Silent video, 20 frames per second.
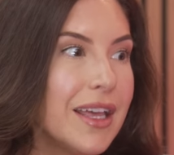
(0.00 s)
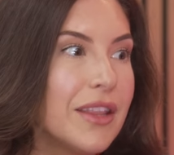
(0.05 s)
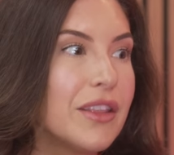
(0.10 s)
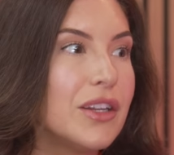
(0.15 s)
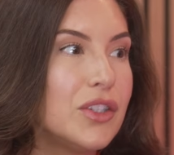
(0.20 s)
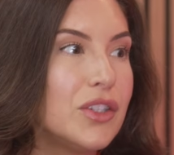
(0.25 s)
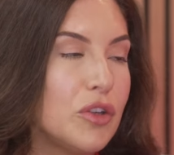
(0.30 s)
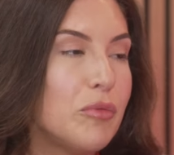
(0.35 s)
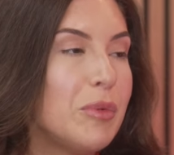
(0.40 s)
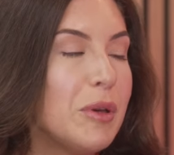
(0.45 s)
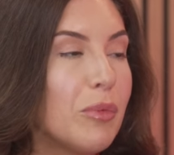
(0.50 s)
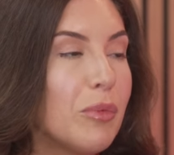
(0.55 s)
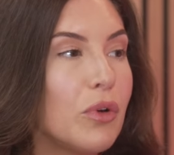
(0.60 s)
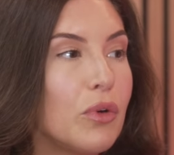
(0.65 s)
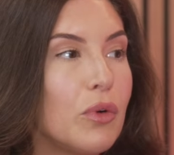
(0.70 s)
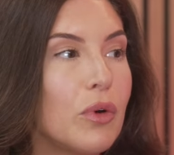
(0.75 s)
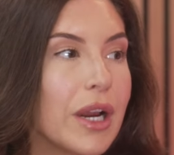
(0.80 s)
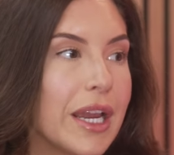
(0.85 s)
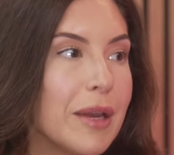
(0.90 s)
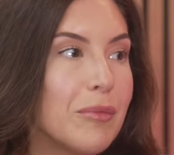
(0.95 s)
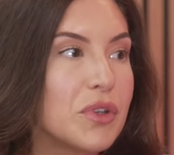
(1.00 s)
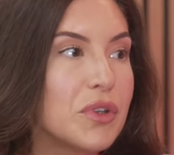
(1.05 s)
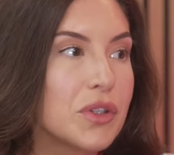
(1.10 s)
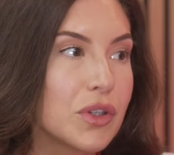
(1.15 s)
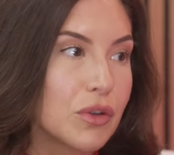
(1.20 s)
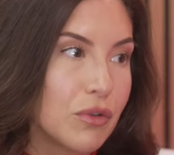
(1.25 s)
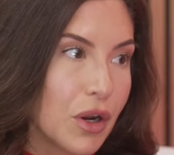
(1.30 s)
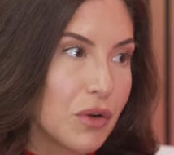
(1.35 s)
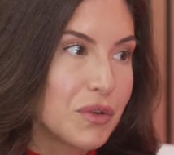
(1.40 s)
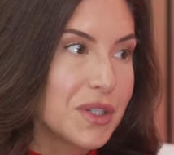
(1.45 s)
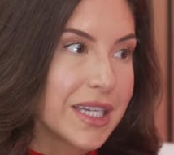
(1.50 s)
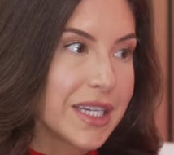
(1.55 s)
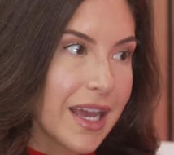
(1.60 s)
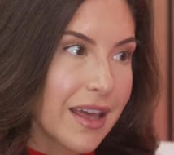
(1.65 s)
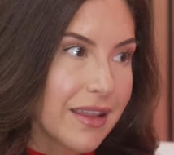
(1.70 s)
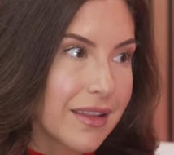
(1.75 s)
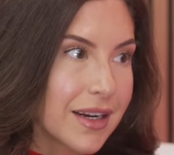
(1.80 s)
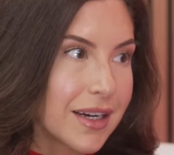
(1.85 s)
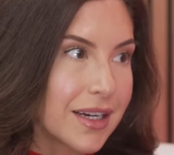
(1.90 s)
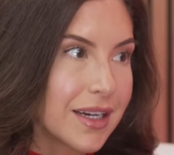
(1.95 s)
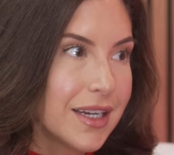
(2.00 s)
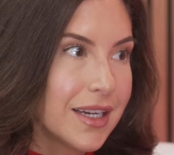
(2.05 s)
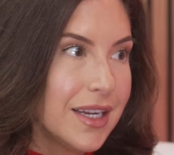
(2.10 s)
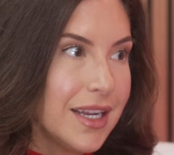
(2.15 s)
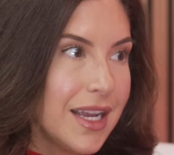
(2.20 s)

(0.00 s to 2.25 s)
The two people who are able to grow together.